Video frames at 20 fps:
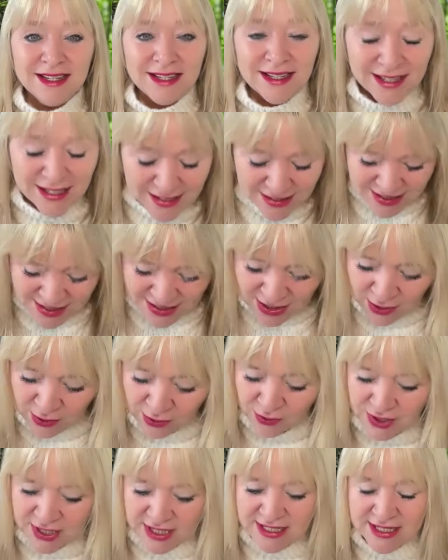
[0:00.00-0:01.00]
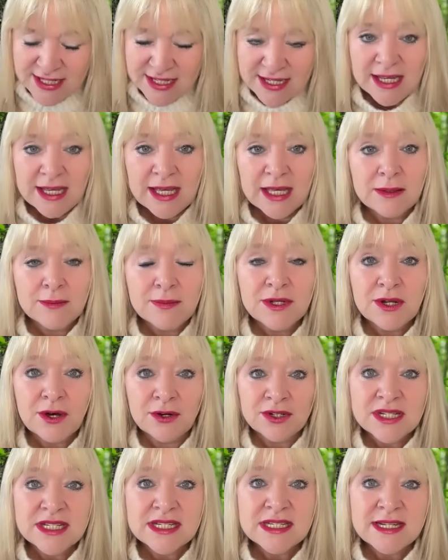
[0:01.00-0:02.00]
It's so not easy. But
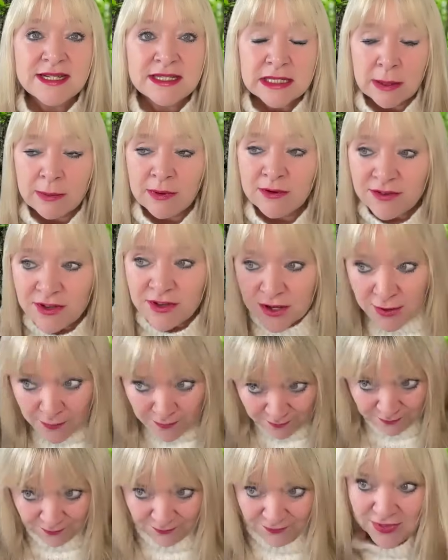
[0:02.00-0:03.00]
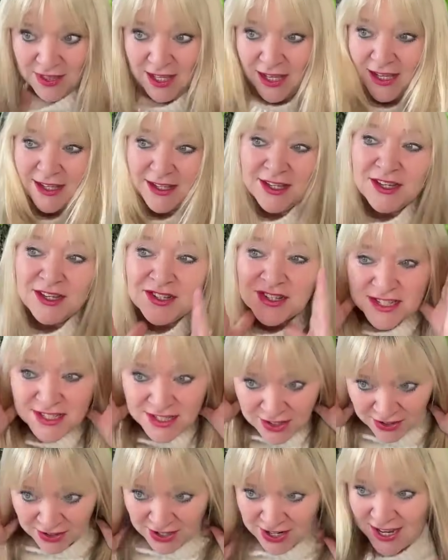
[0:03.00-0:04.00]
honestly, some of you just
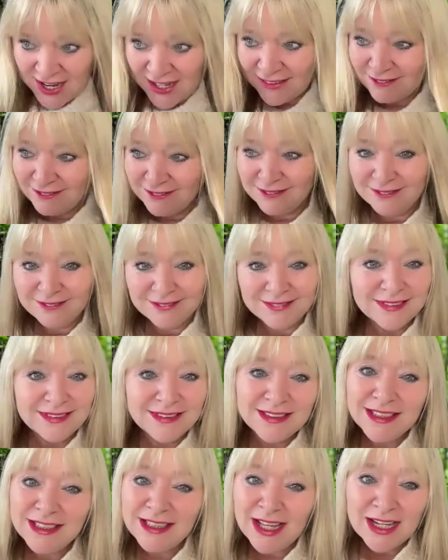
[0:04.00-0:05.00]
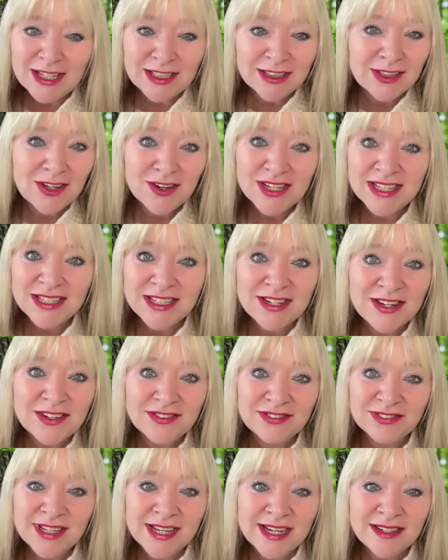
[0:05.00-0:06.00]
gotta knock it
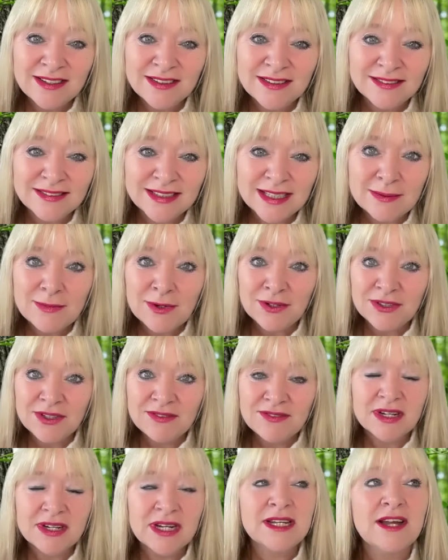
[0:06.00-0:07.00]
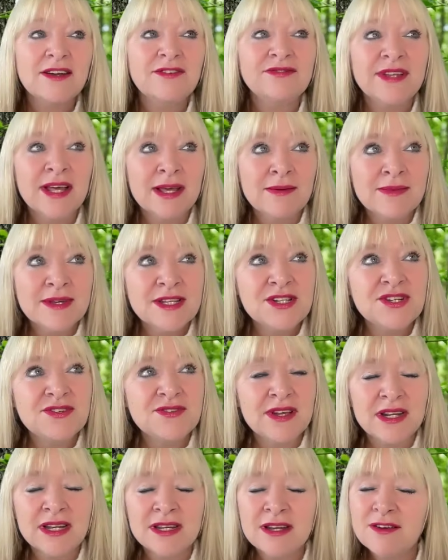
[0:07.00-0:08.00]
off now. Come on, you've done enough damage, you've
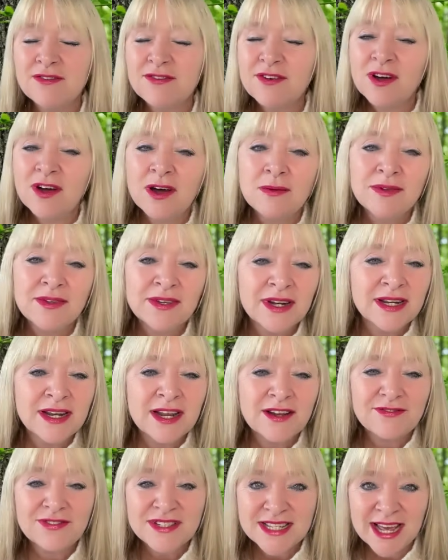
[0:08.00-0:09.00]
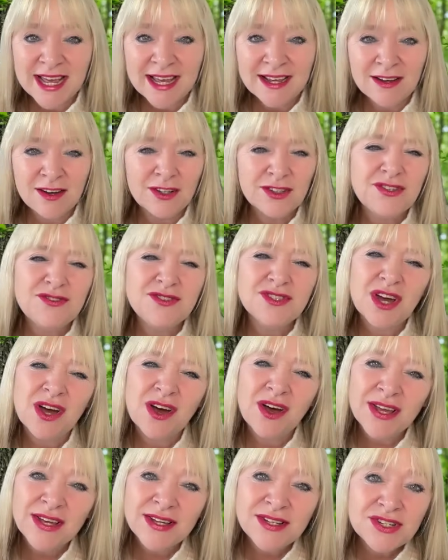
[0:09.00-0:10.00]
done enough harm, you've done enough attack. Aren't you
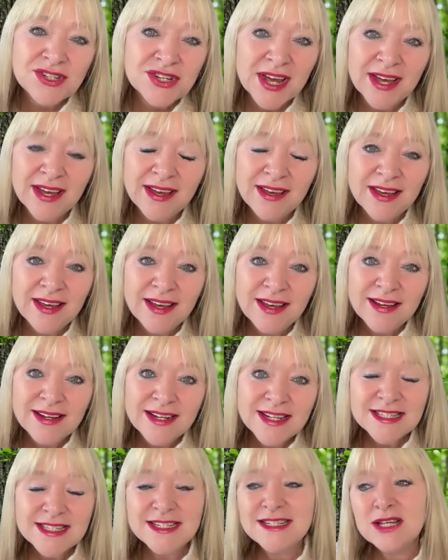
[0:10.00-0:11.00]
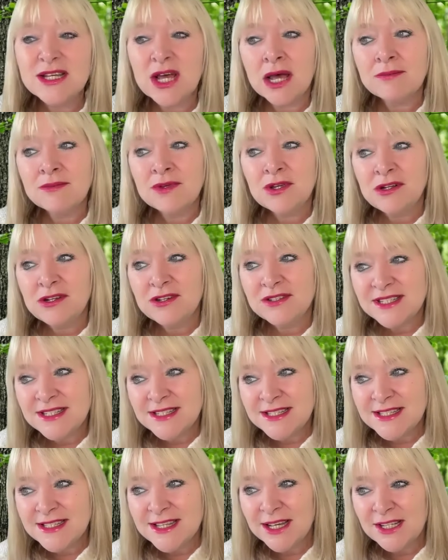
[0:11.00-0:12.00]
tired yet? Isn't it time you looked
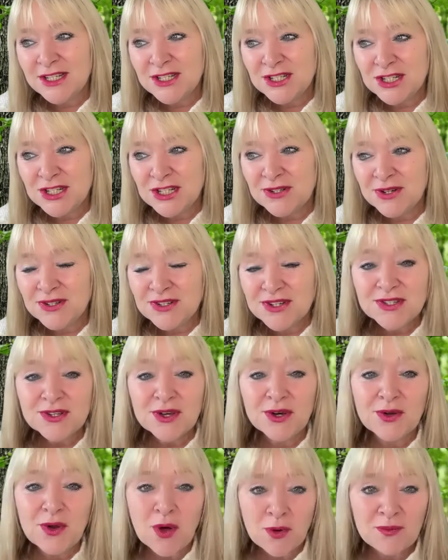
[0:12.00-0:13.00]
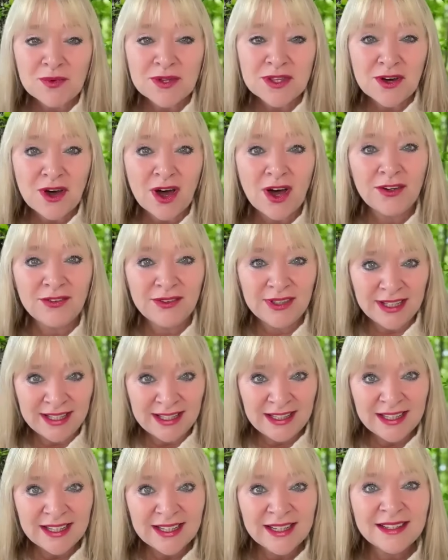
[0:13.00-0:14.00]
inside you and just got on with your own
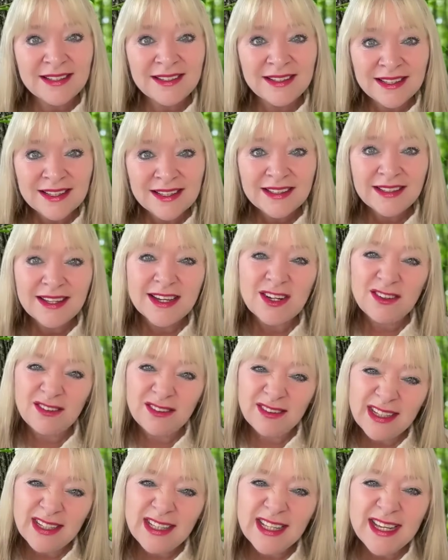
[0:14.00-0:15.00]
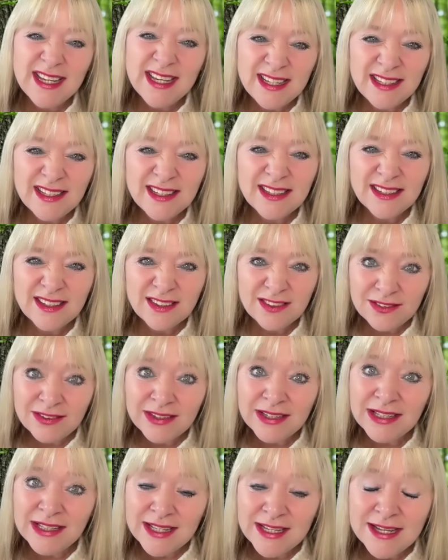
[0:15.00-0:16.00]
healing? Really?
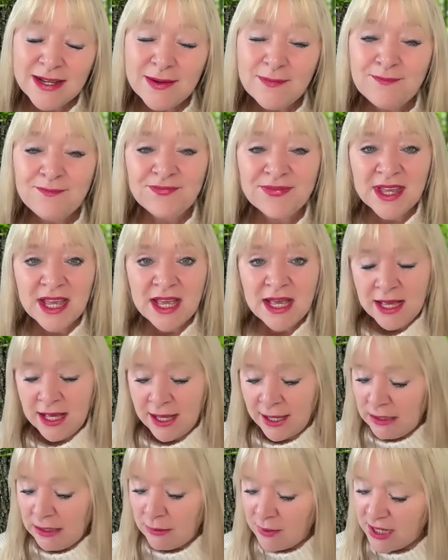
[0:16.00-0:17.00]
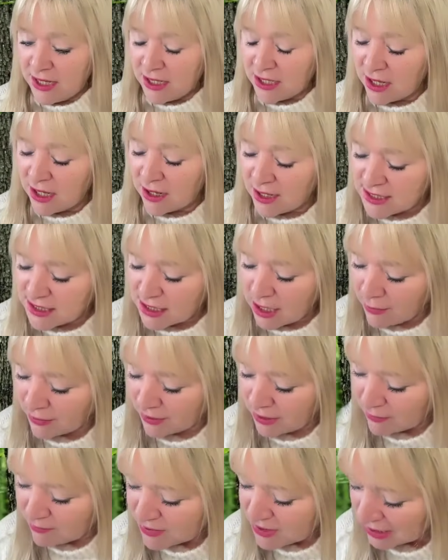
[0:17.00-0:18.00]
Really? Anyway, guys, I'm
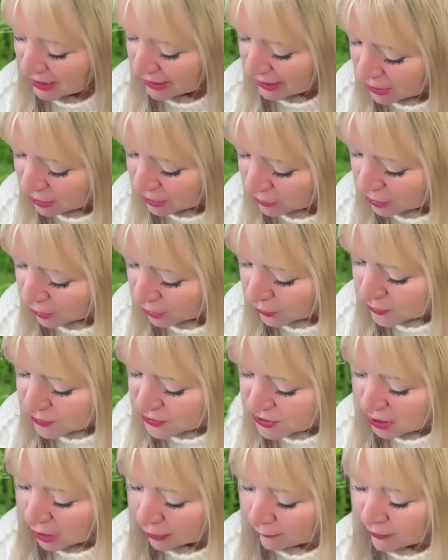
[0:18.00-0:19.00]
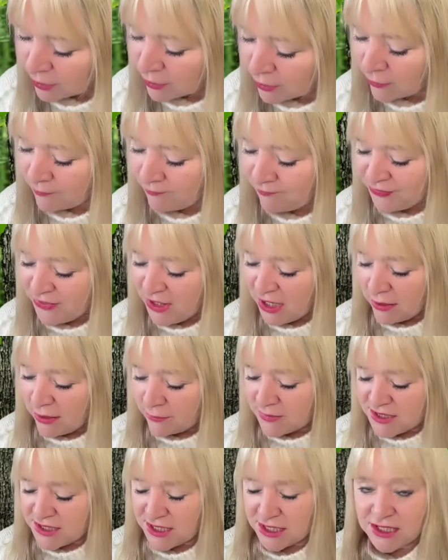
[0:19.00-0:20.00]
going to be letting you know who's coming on my
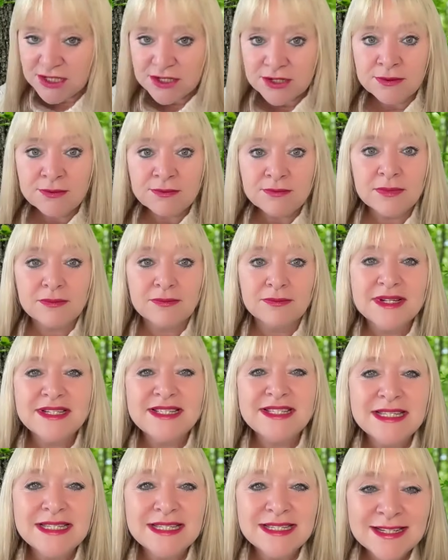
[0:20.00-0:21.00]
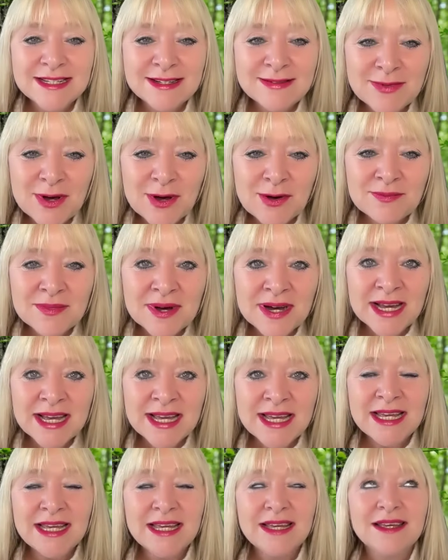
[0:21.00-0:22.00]
system on
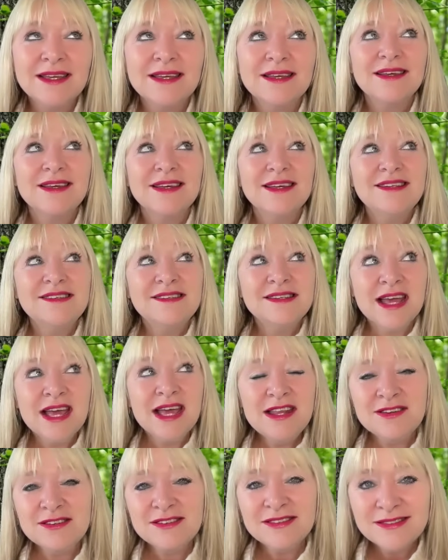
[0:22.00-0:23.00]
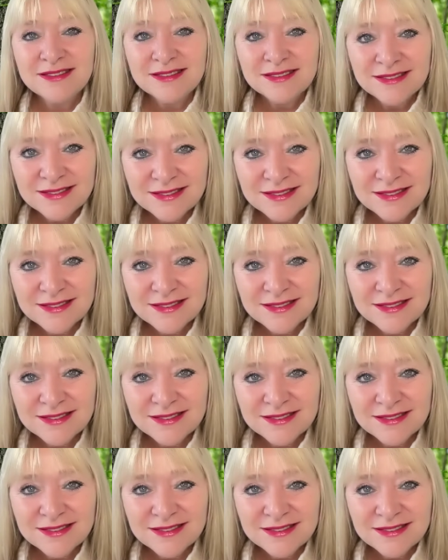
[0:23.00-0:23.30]
my channel